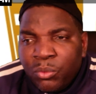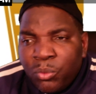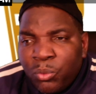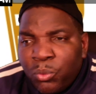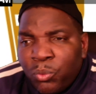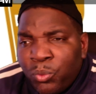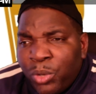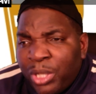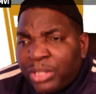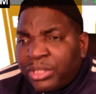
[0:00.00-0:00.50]

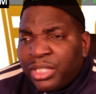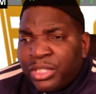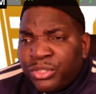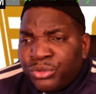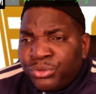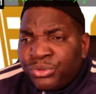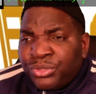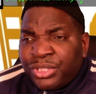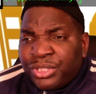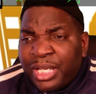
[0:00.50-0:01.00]
What did
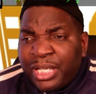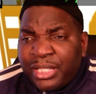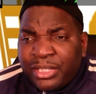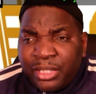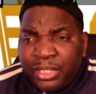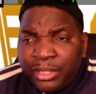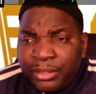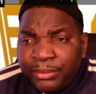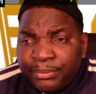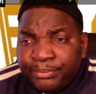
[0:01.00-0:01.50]
you say to
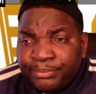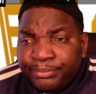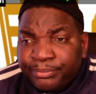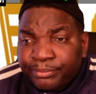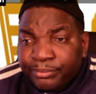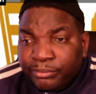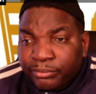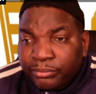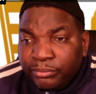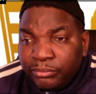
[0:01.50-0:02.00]
him?
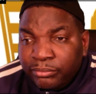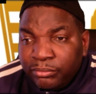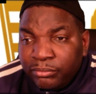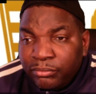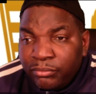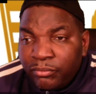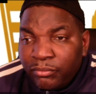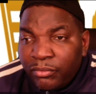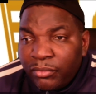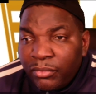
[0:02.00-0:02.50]

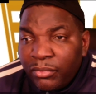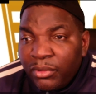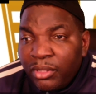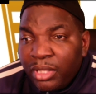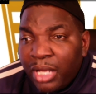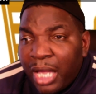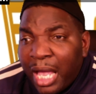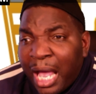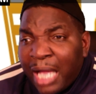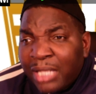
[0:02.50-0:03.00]

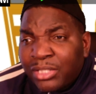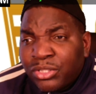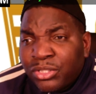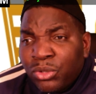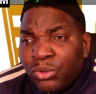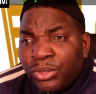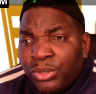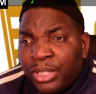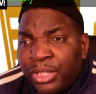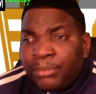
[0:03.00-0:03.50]
I
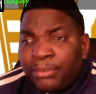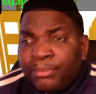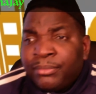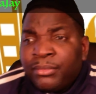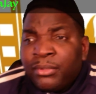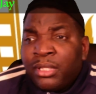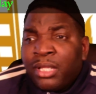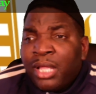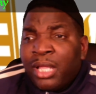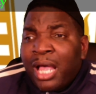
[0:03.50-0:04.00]
told him
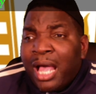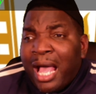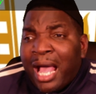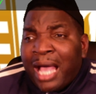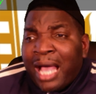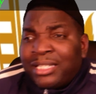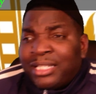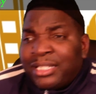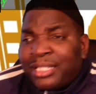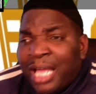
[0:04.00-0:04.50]

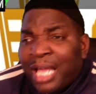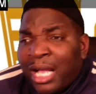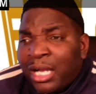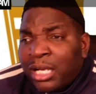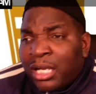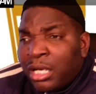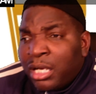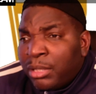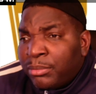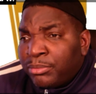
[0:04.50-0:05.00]
I did
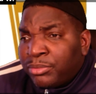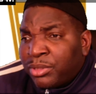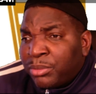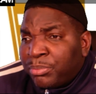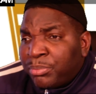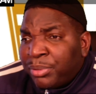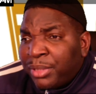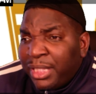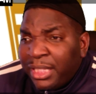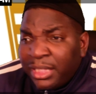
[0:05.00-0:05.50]
not come to
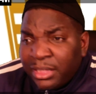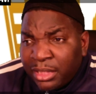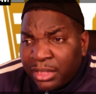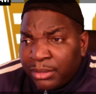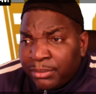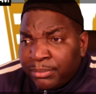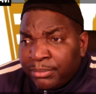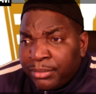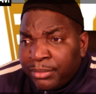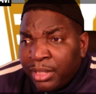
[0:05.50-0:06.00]
please
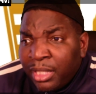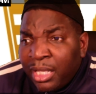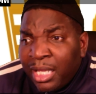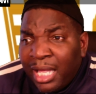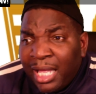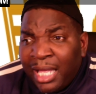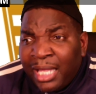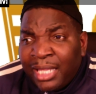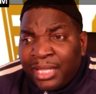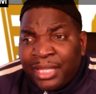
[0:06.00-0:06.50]
him
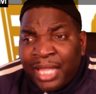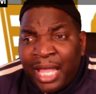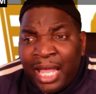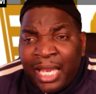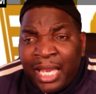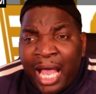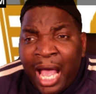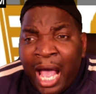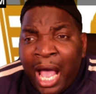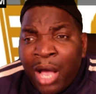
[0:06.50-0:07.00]
and
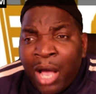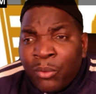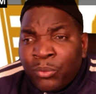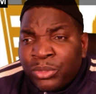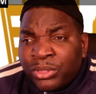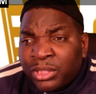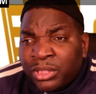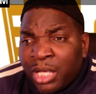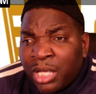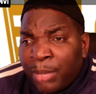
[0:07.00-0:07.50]
that I
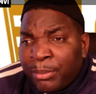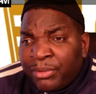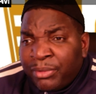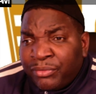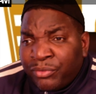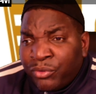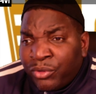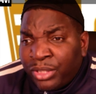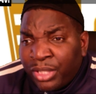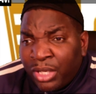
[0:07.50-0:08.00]
was coming
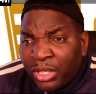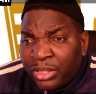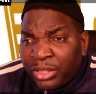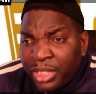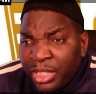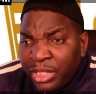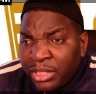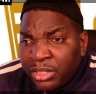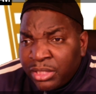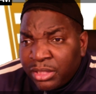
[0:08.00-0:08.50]
for an
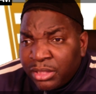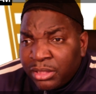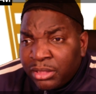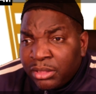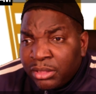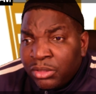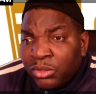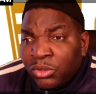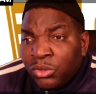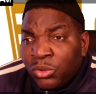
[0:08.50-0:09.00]
audition.
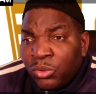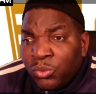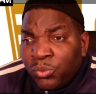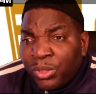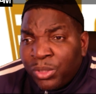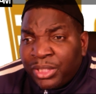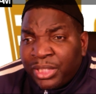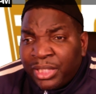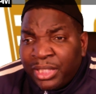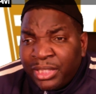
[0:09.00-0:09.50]

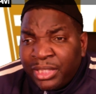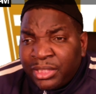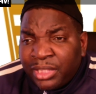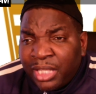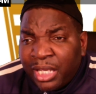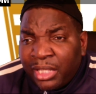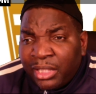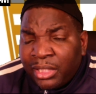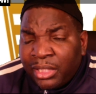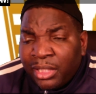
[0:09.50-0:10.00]
What did he
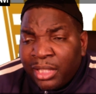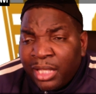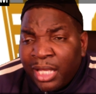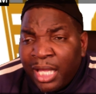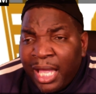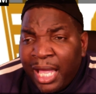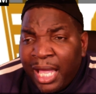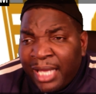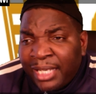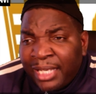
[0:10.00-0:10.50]
say?
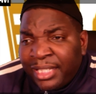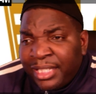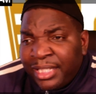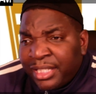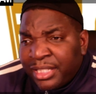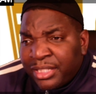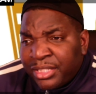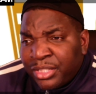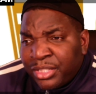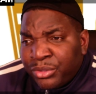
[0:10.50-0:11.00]
And he
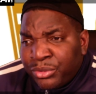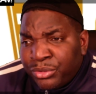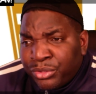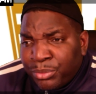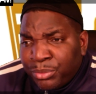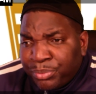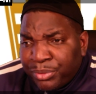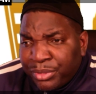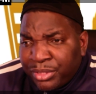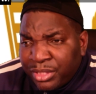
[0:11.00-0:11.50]
continued
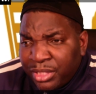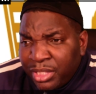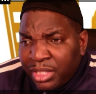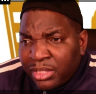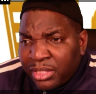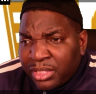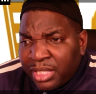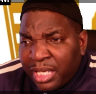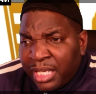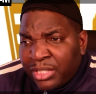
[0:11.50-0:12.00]
to
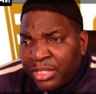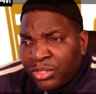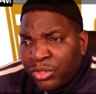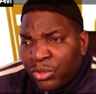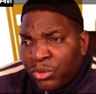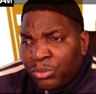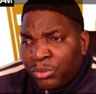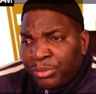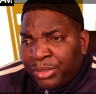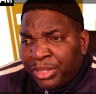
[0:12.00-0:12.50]
persist and
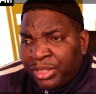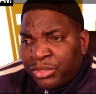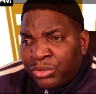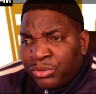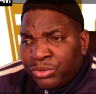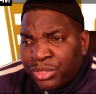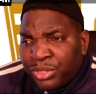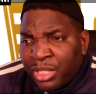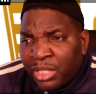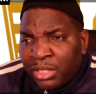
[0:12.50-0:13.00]
told me to
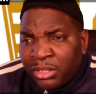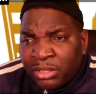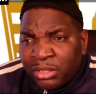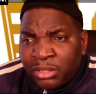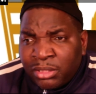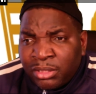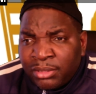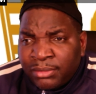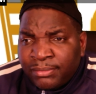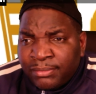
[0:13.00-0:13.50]
just...